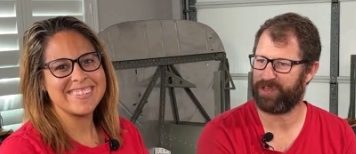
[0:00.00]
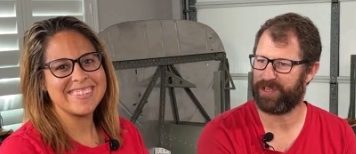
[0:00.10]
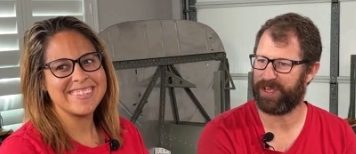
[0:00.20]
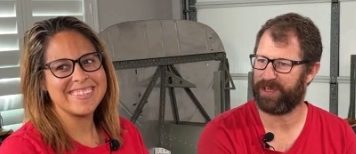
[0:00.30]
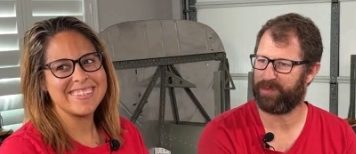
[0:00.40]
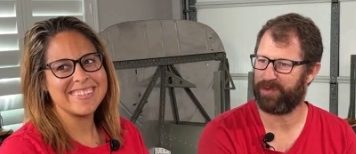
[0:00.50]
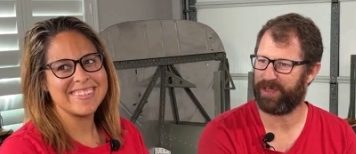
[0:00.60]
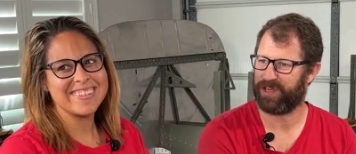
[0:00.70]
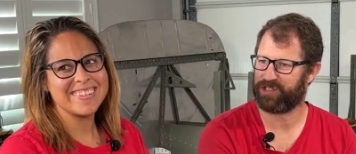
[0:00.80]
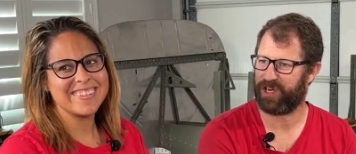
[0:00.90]
Speaker 1: could it get
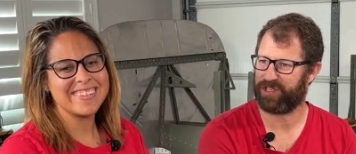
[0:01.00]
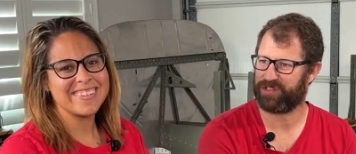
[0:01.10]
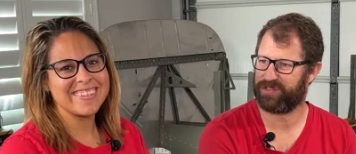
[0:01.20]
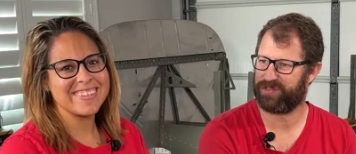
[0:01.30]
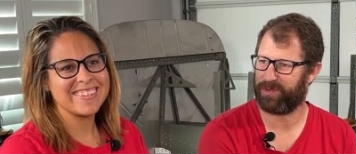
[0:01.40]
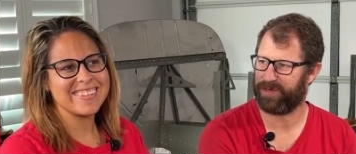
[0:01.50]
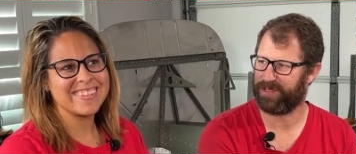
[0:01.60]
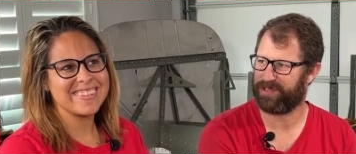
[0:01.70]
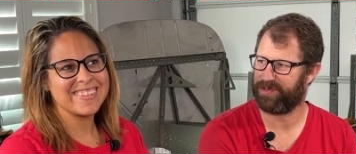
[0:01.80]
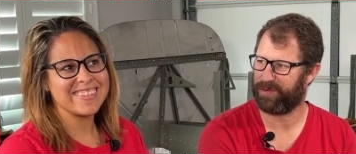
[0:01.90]
with Oshkosh
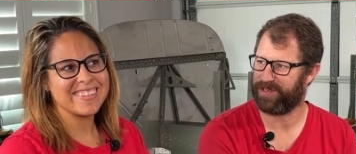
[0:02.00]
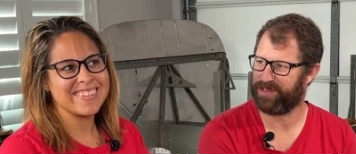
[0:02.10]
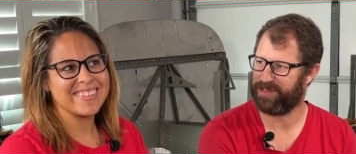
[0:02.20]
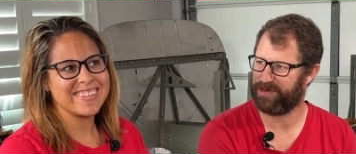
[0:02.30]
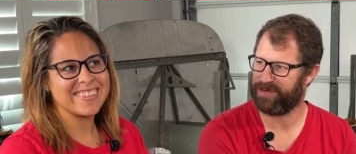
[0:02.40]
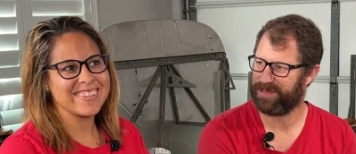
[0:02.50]
2022?